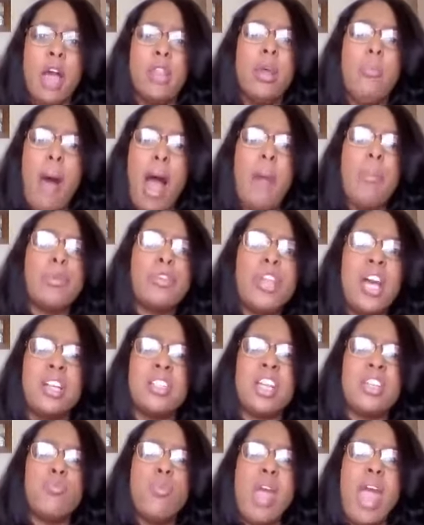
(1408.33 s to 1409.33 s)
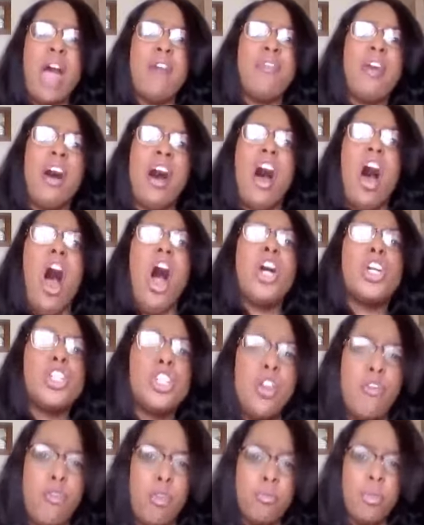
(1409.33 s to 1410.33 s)
The Bible tells us we have an
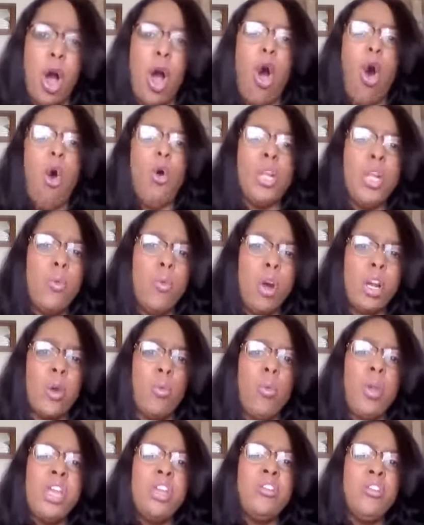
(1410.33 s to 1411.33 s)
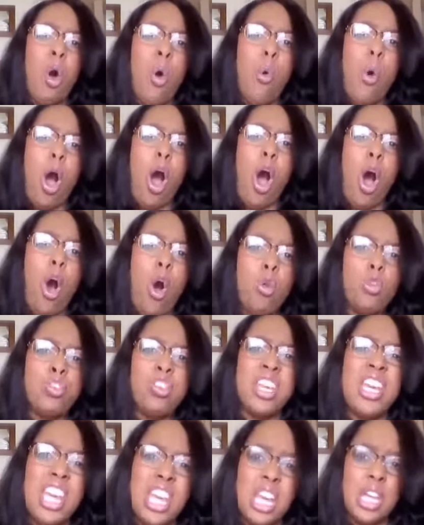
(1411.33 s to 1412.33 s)
unction from the Holy One and we know all
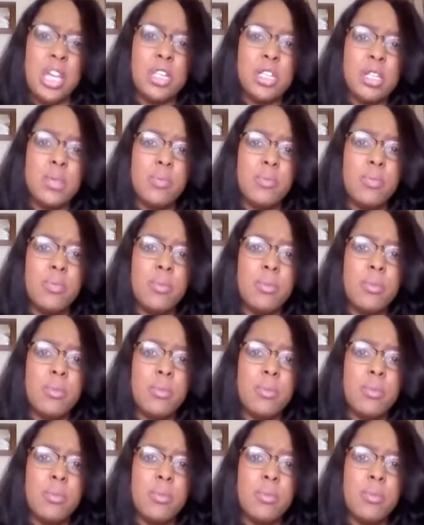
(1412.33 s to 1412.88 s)
things.